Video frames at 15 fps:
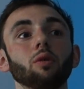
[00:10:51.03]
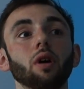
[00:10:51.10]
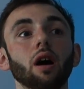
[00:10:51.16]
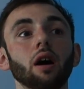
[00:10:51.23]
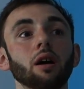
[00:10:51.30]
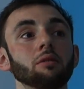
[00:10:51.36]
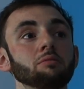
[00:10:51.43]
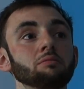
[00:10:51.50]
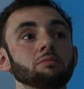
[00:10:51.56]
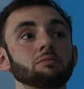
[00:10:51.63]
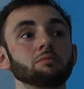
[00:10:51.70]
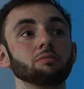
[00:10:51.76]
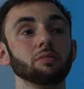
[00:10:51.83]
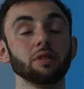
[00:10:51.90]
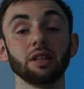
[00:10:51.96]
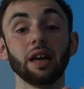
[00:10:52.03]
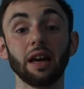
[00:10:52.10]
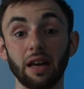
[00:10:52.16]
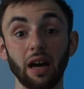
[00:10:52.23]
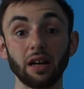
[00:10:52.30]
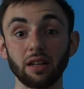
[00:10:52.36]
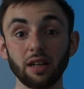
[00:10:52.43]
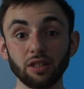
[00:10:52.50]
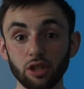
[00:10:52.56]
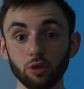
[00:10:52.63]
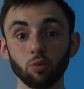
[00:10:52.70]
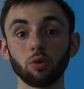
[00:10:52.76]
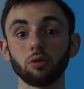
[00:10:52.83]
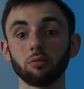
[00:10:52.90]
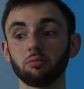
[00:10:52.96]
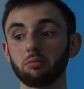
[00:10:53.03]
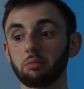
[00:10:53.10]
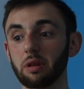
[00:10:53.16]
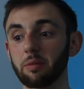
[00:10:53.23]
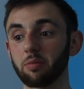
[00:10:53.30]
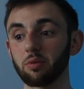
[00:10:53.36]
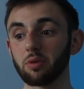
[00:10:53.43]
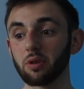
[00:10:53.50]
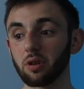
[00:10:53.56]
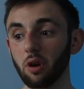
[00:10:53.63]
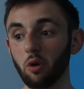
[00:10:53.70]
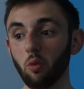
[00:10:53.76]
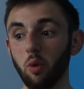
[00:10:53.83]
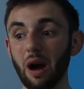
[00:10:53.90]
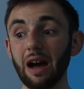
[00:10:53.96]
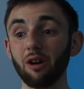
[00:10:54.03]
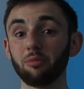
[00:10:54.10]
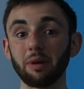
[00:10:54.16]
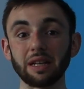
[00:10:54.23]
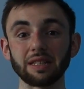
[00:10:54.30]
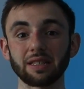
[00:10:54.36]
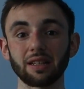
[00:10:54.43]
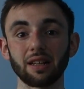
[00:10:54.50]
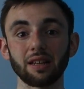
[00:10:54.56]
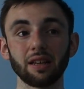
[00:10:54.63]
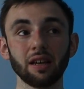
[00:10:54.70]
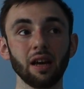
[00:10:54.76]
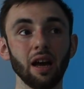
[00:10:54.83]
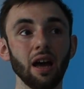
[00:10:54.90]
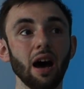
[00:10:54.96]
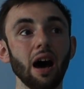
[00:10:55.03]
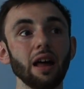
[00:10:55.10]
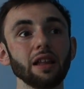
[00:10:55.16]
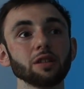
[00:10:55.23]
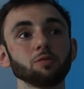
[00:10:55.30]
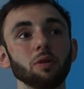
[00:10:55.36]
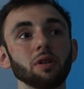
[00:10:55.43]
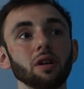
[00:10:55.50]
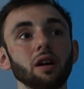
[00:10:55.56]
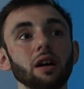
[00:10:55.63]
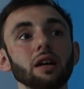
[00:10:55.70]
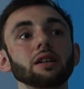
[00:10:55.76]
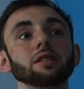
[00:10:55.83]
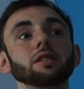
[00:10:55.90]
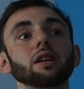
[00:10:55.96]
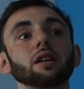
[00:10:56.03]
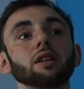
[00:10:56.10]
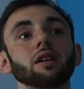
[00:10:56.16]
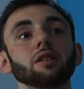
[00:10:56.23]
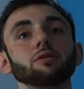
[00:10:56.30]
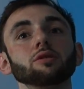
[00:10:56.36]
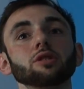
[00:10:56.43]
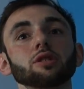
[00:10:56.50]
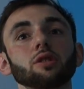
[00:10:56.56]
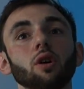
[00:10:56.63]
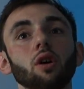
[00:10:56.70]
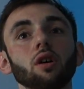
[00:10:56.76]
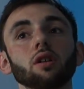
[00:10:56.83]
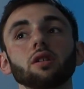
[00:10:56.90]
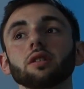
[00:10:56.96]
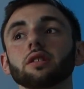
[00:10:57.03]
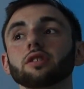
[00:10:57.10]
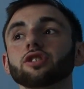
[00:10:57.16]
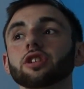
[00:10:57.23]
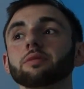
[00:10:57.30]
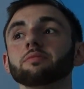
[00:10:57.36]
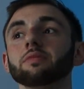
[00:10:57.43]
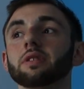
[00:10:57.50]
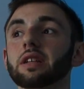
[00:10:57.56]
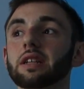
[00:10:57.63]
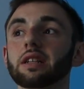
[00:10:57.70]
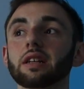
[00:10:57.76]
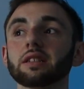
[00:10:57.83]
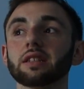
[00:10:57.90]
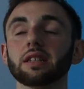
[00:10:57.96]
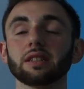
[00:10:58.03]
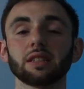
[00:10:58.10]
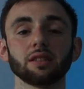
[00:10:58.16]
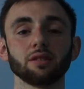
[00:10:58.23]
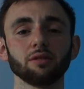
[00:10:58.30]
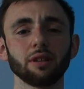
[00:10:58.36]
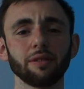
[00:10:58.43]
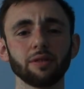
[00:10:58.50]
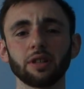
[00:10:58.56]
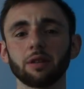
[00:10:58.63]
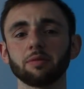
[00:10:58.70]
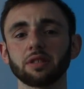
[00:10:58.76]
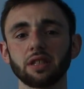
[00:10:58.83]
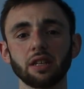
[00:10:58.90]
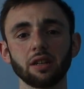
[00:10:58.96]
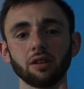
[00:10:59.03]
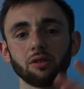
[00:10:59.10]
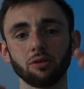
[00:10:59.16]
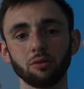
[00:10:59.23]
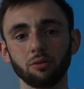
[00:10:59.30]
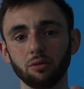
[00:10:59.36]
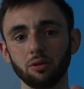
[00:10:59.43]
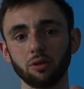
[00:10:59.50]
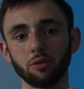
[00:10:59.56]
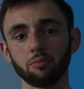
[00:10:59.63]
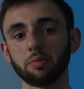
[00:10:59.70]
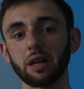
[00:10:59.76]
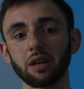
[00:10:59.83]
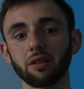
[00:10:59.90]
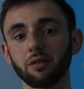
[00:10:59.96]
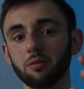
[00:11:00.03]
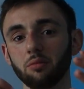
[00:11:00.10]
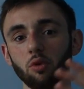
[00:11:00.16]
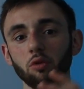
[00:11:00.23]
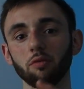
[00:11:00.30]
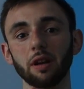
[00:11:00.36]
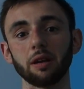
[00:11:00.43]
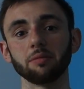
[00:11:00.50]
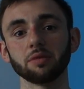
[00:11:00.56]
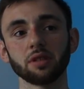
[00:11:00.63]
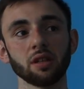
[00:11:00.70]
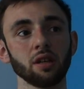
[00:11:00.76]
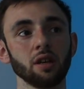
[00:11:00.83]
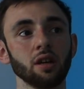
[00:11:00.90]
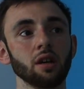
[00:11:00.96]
Yeah, I just want people to go, wow, basically. There's one guy, a guy called Scott at the gym, and he does it. He says, dude, every time I see you, you're bigger and more ripped.